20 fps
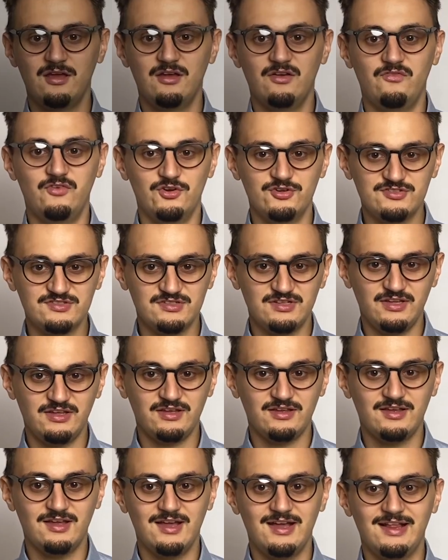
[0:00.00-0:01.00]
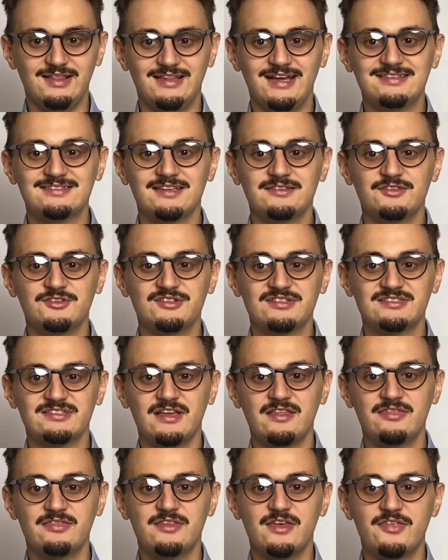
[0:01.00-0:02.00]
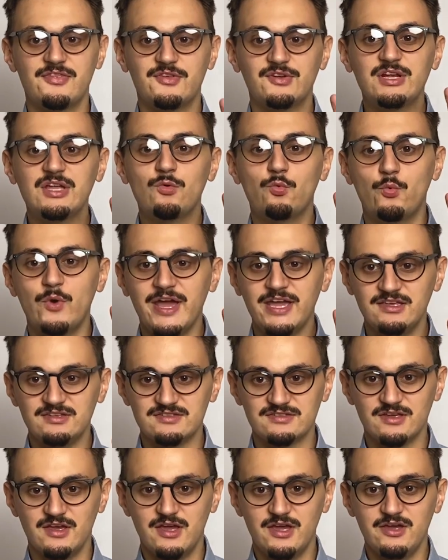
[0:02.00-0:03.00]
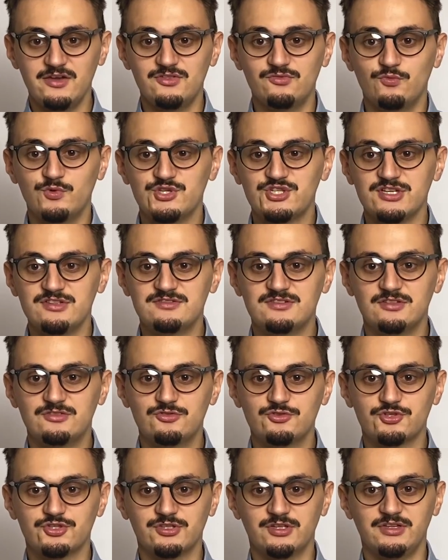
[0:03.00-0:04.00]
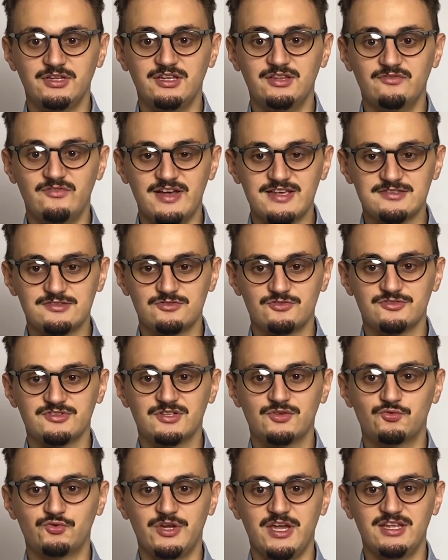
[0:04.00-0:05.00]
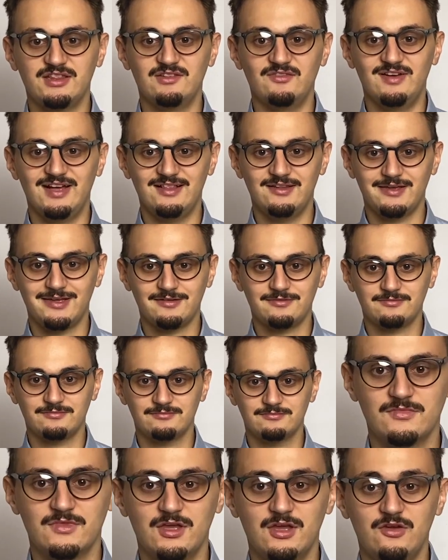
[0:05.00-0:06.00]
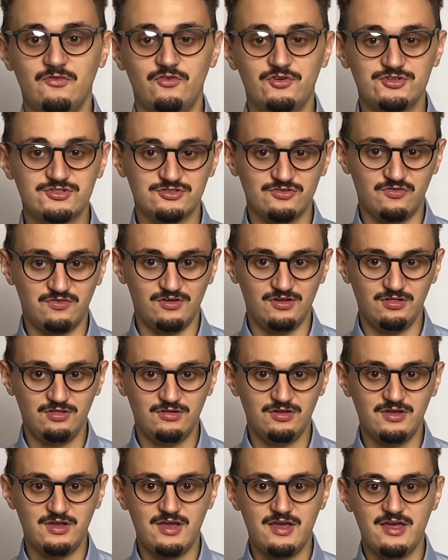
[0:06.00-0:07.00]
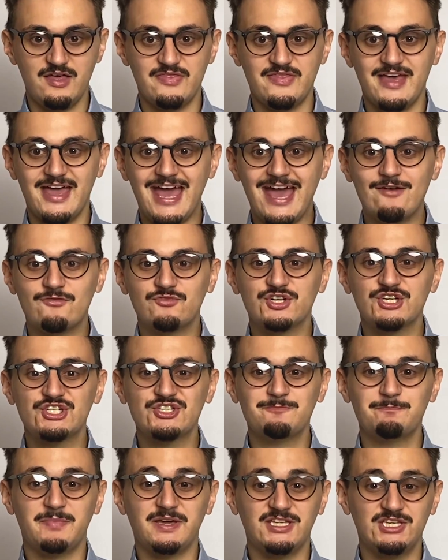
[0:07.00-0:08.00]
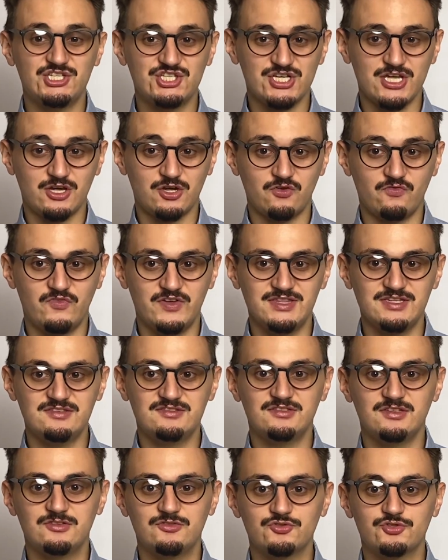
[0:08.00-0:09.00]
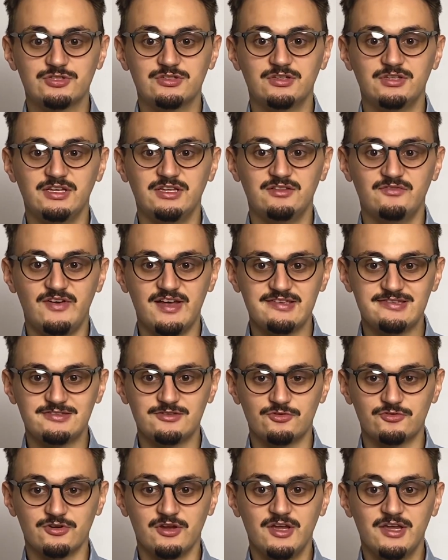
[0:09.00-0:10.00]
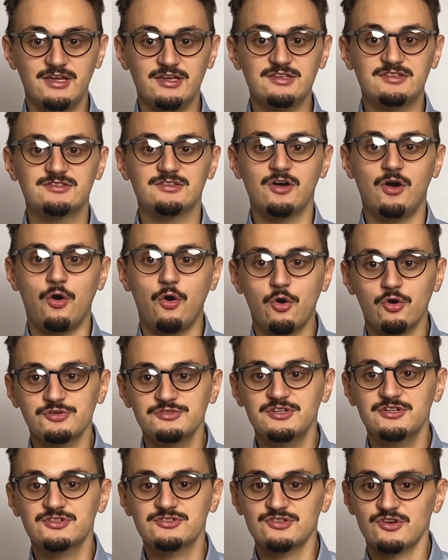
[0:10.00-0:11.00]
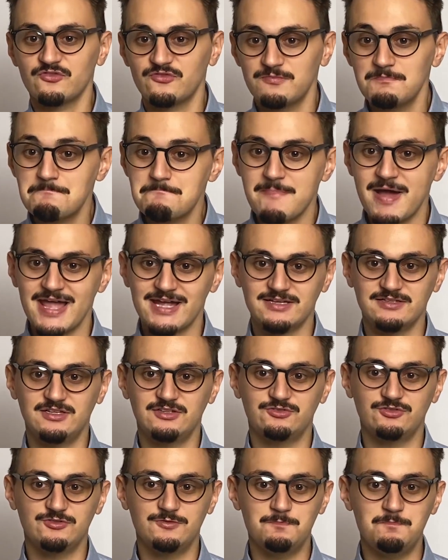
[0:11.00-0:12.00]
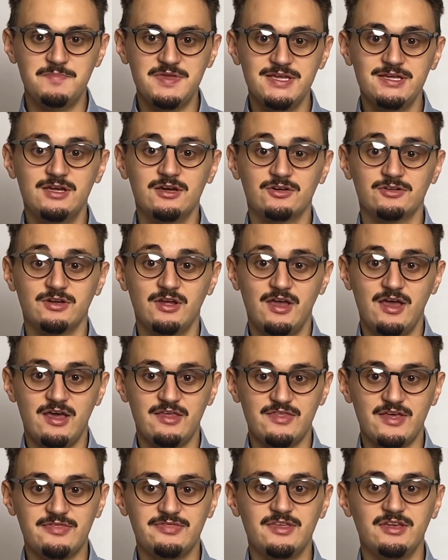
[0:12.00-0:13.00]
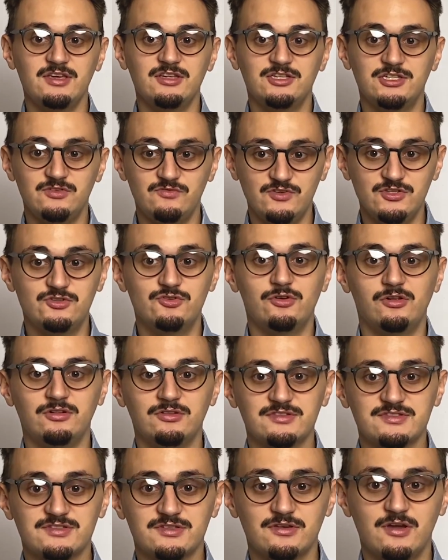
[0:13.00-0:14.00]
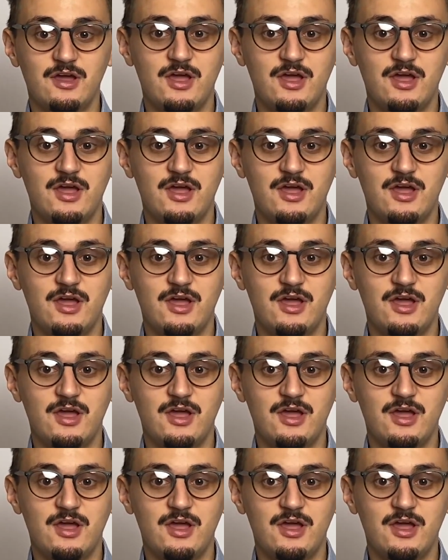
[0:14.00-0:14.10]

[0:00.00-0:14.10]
Firstly, let's understand the 3 ways in which institutional investors create value. First of all, the average paycheck of an institutional investor is orders of magnitude bigger than the individuals.